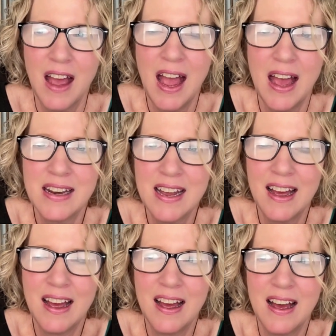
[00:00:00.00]
And
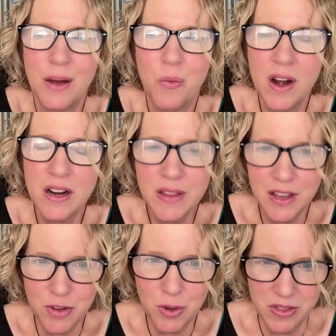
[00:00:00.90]
I want to
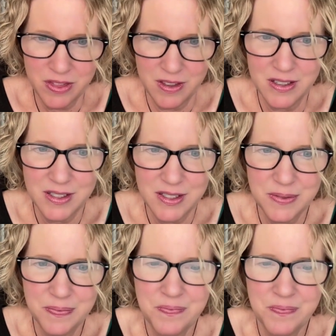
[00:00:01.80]
leave you with this.